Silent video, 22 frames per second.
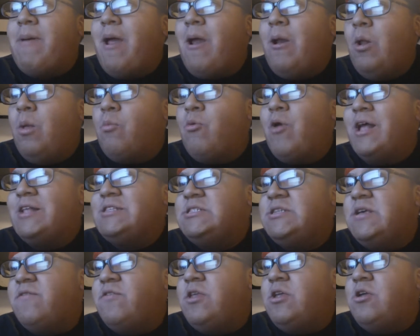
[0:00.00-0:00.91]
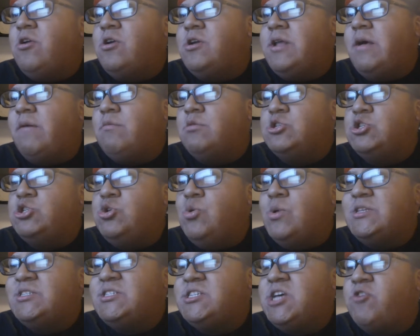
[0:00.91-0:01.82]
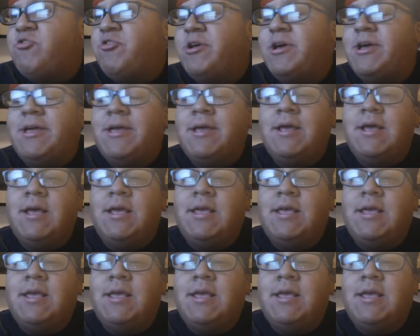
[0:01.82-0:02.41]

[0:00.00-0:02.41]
Paranormal Activity or Devil's Due, etc.?